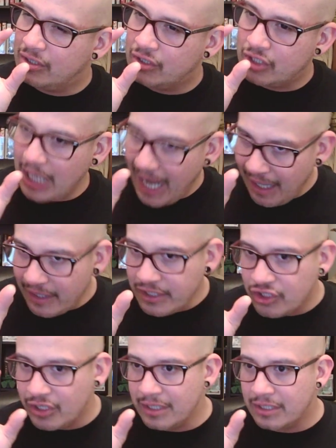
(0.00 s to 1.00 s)

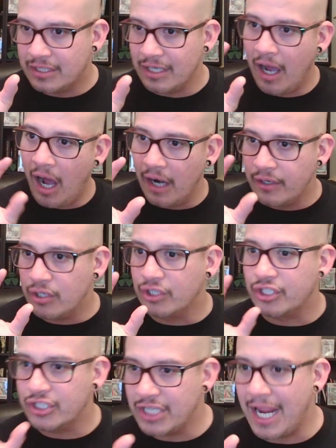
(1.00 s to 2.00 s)
challenging to
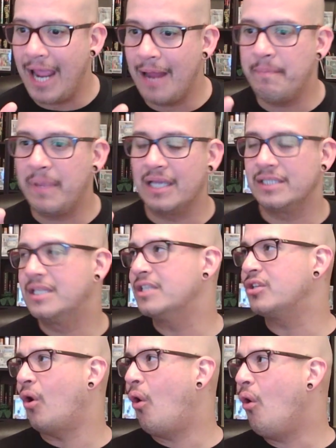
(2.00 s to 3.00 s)
understand because
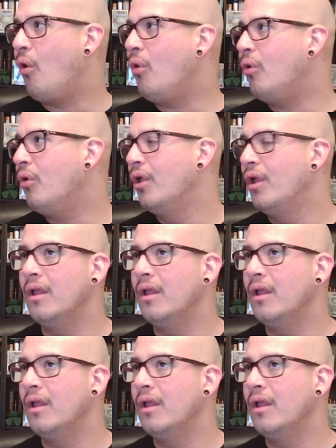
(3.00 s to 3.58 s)
this whole